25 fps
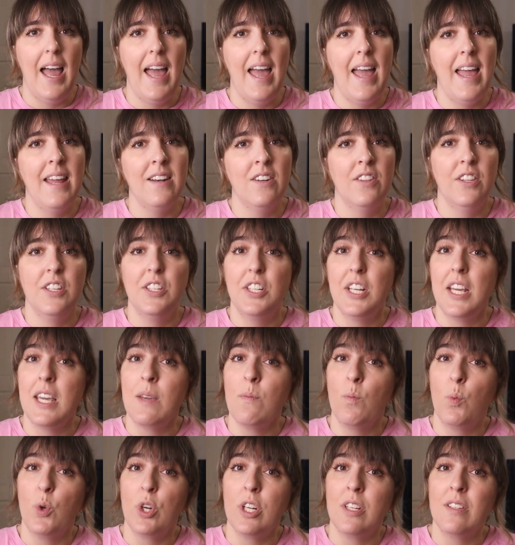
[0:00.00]
And the
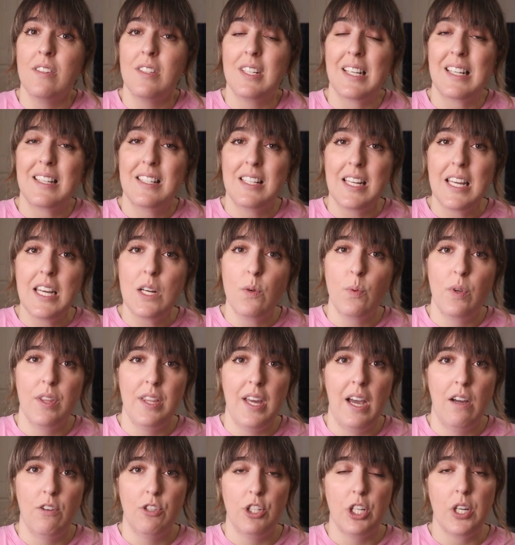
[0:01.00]
team wouldn't succeed
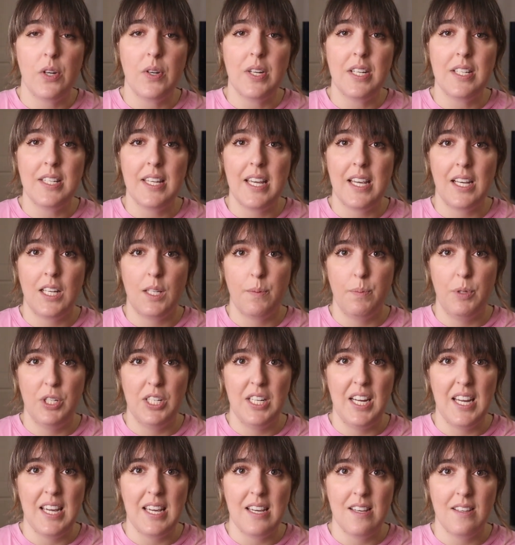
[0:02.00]
without Judy's
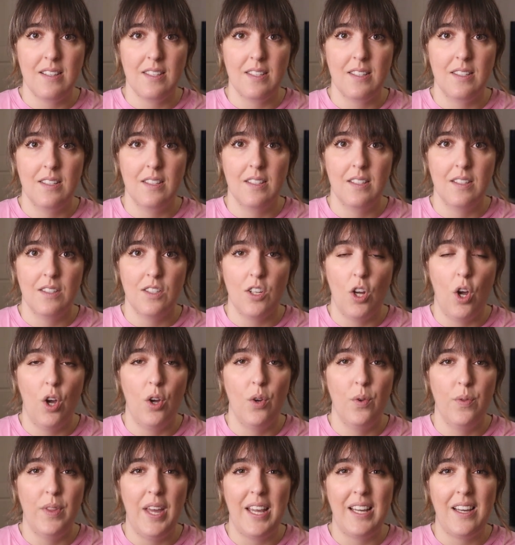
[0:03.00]
expertise.
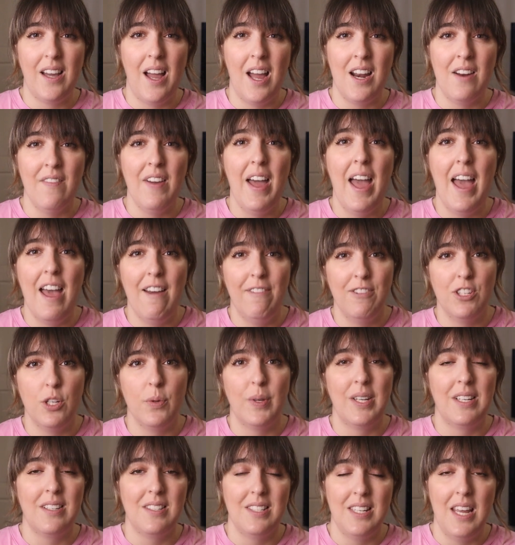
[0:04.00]
So they kind of have to
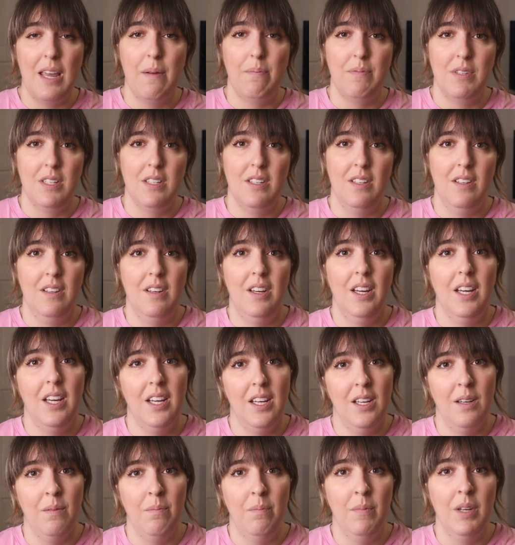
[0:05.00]
accept
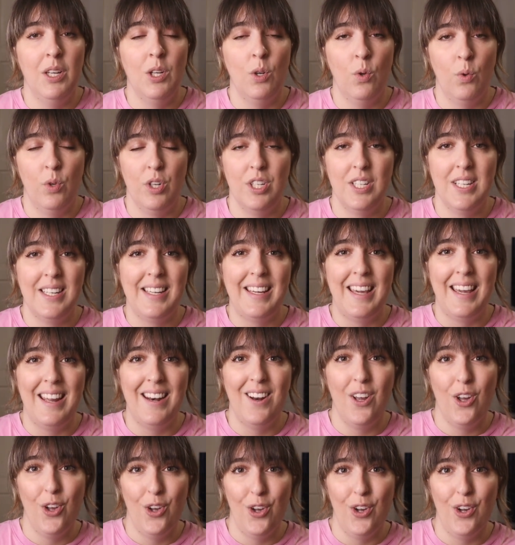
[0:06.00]
him in order to get
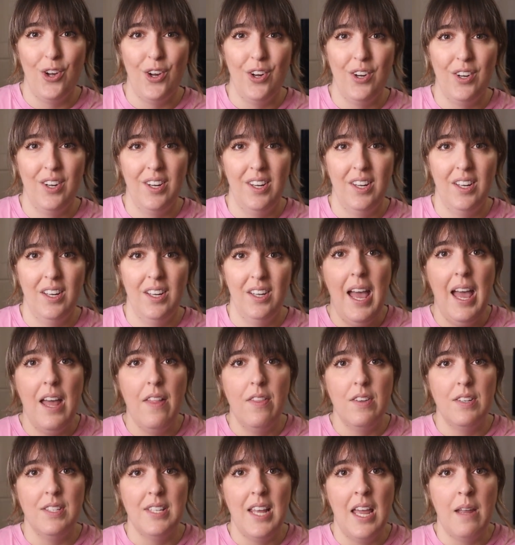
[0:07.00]
her. At
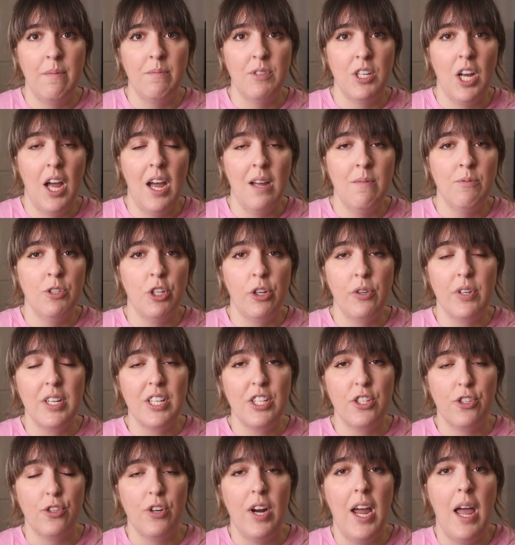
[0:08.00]
the same time,
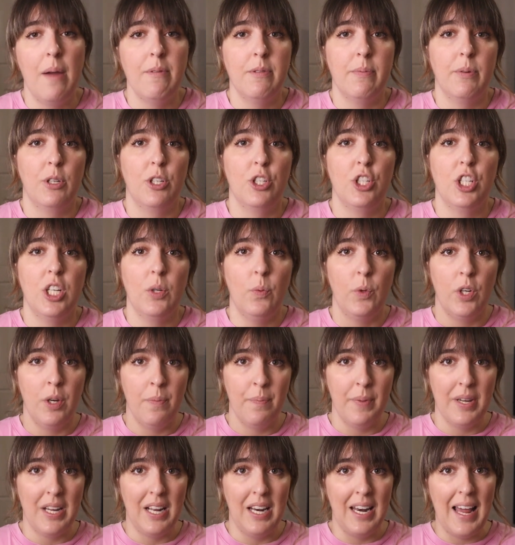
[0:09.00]
Judy's trapped because she
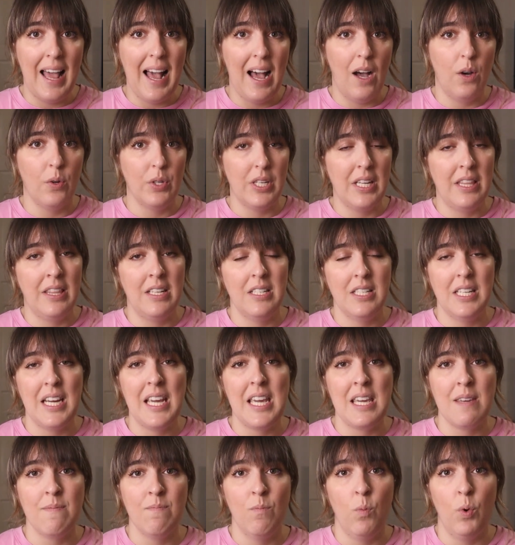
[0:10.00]
wouldn't be allowed in the
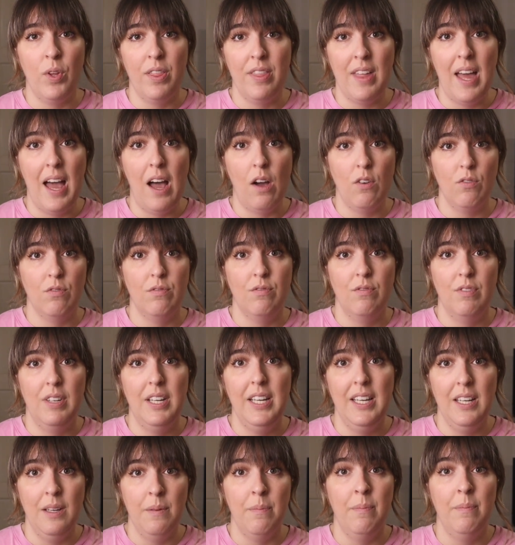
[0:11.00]
team without
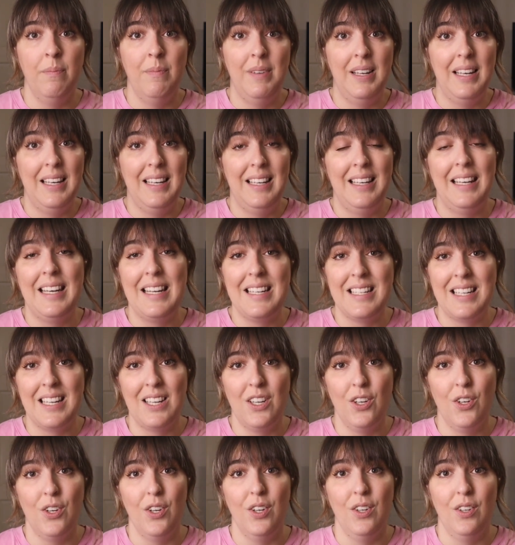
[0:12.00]
him letting
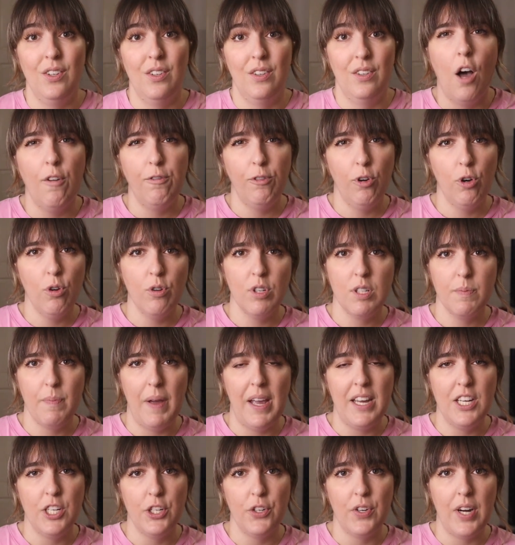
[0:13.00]
her. Of course,
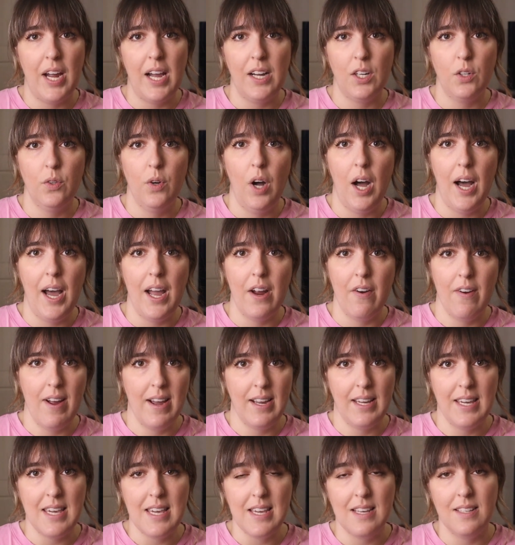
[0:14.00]
patriarchal
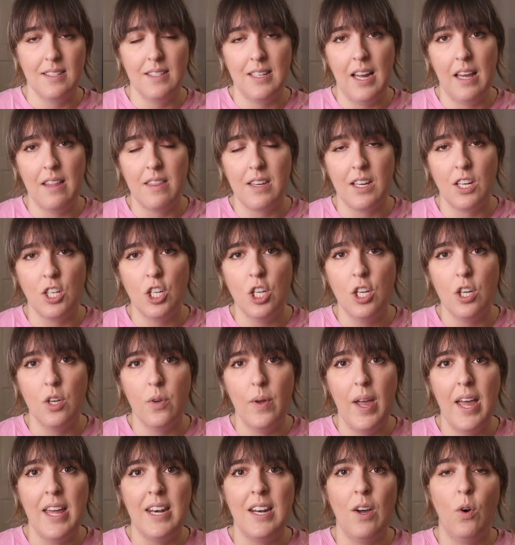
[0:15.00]
hierarchy is nothing new,
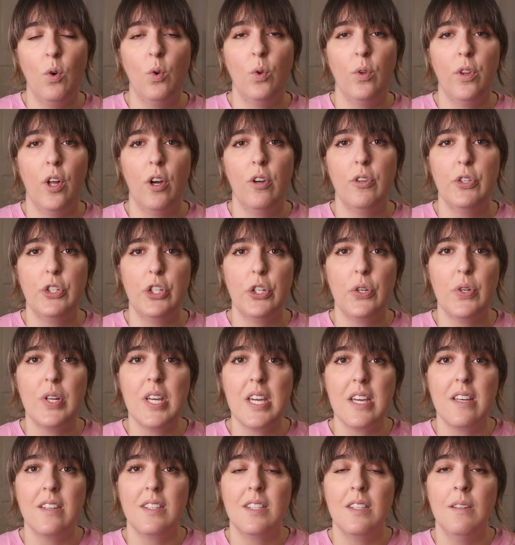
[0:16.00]
and although
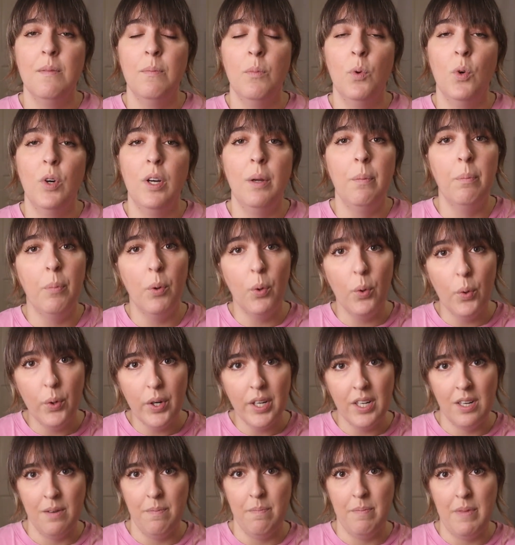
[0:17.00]
Judy is the more
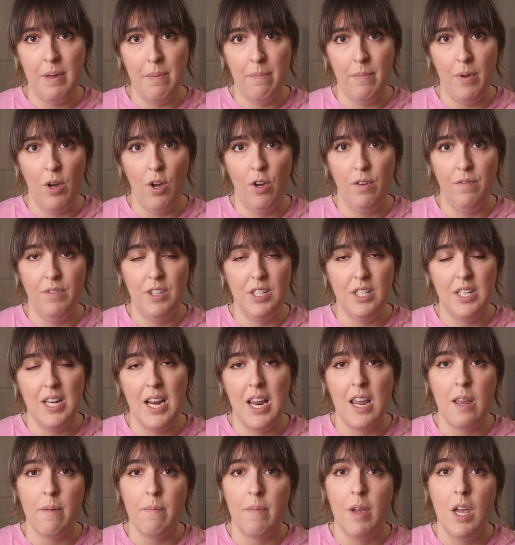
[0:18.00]
important member of the
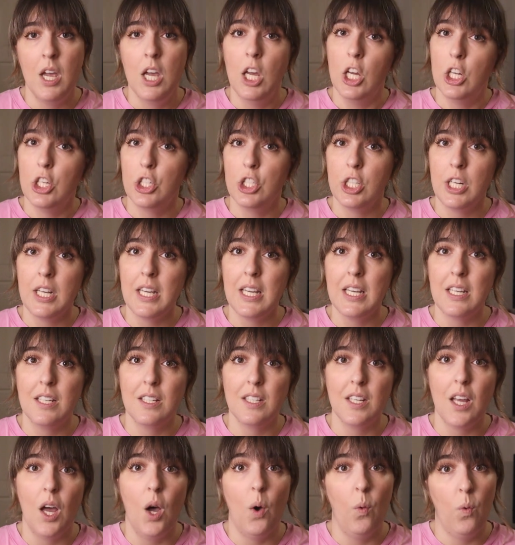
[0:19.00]
team, she
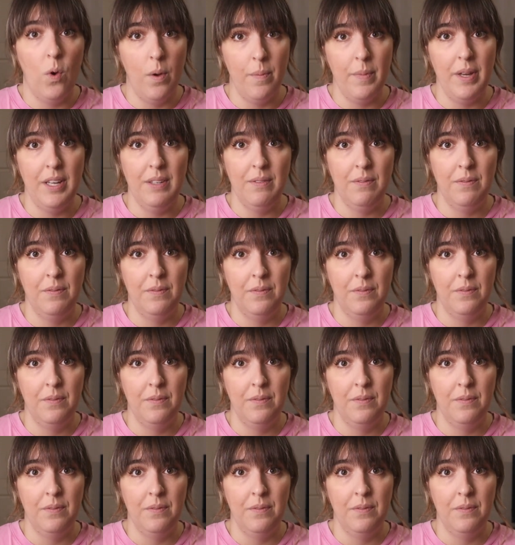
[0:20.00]
is a woman.